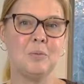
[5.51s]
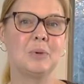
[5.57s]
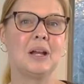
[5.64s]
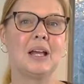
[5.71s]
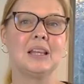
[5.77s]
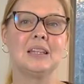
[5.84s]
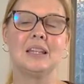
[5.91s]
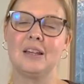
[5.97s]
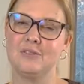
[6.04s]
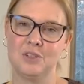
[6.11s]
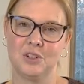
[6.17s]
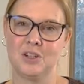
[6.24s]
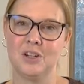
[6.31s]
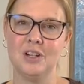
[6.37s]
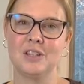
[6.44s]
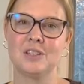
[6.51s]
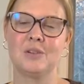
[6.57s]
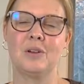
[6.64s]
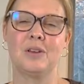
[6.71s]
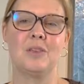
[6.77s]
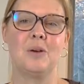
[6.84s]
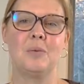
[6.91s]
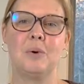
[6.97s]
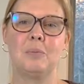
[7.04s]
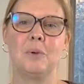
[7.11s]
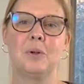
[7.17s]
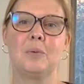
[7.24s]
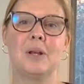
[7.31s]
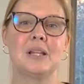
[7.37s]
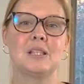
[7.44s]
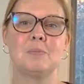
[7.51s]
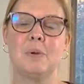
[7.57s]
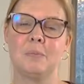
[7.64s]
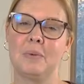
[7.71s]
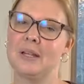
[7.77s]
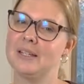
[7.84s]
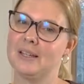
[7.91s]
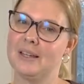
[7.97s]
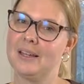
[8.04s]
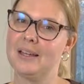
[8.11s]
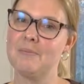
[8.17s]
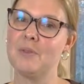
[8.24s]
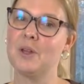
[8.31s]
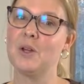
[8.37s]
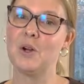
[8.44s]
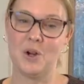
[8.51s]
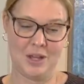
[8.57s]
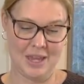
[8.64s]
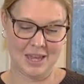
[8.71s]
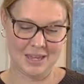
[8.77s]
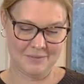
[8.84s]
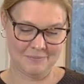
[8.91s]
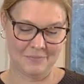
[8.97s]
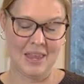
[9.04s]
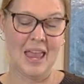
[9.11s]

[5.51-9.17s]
but I love to cook, so I thought what better way to spend my time than cooking.